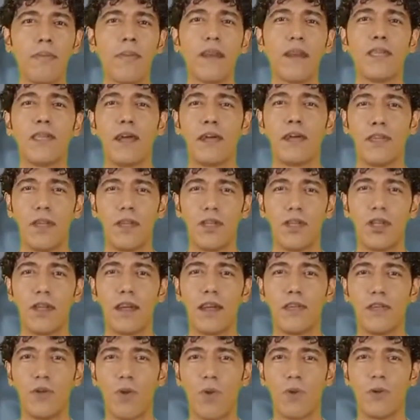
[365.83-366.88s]
this
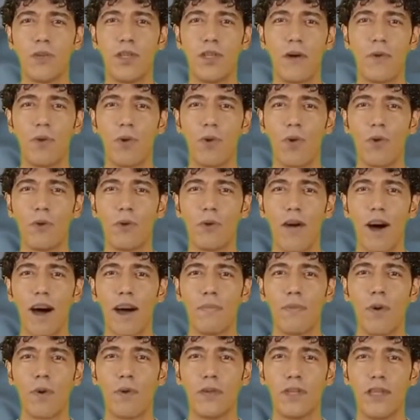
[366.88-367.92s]
condition is also called
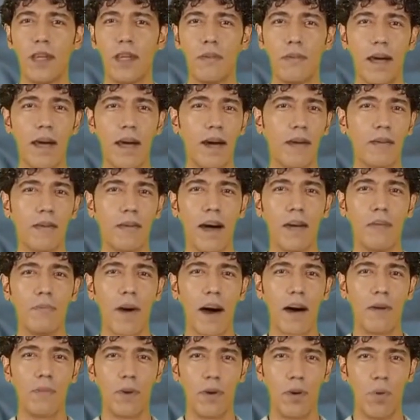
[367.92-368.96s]
hypoxemia
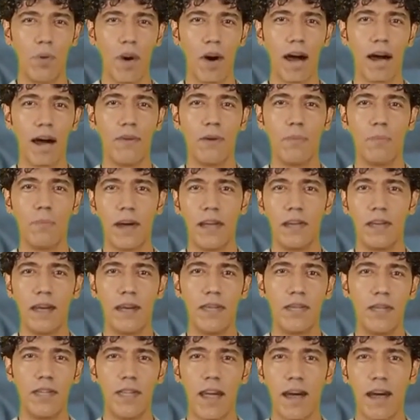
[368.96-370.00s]
and may require
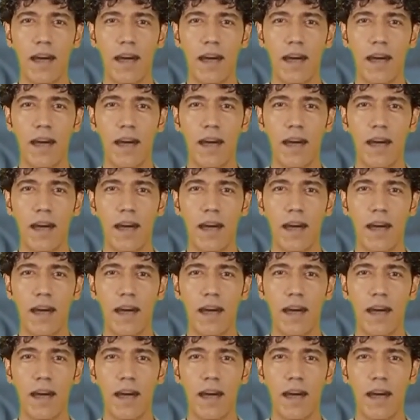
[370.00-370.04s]
immediate